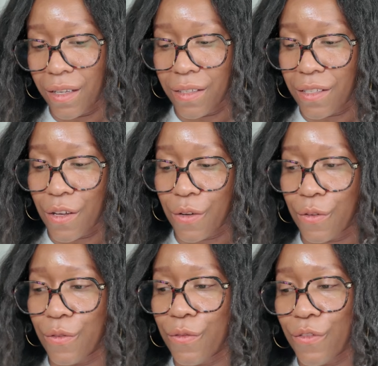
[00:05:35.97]

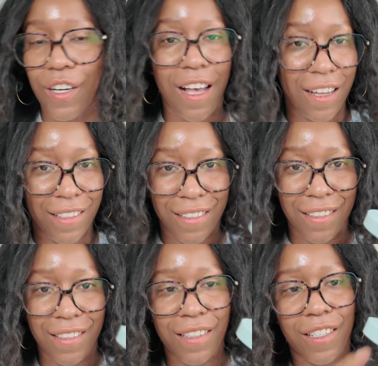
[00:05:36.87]
So for
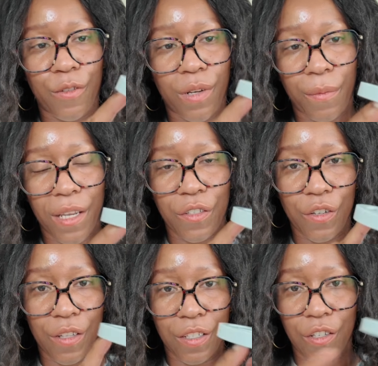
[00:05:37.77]
cotton, you want to make
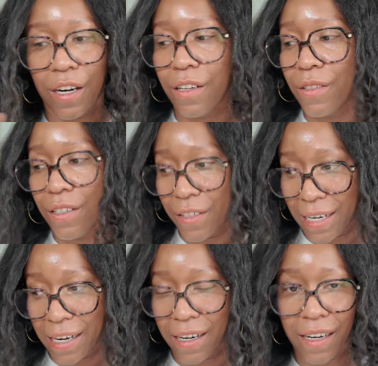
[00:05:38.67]
sure the jar goes under
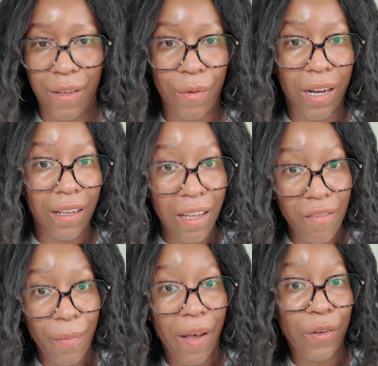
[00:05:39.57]
here. And what I
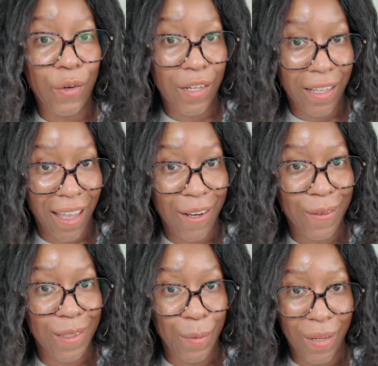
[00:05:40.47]
love about Nordon
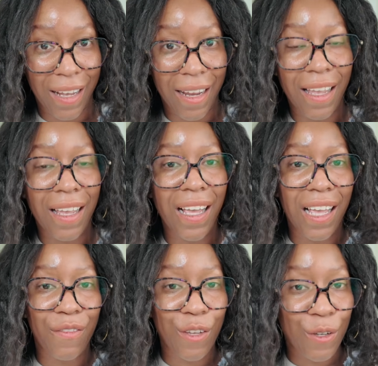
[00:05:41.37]
Candle Supply,
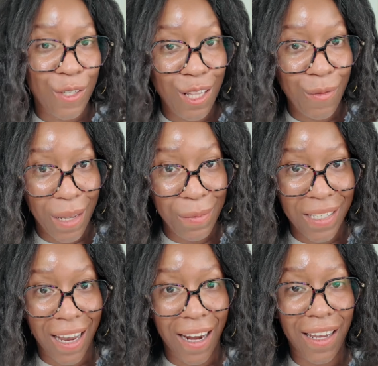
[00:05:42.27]
if you go to the
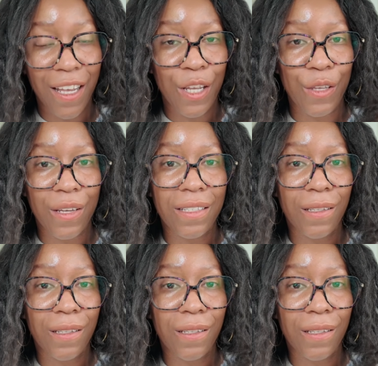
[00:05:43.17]
website, you can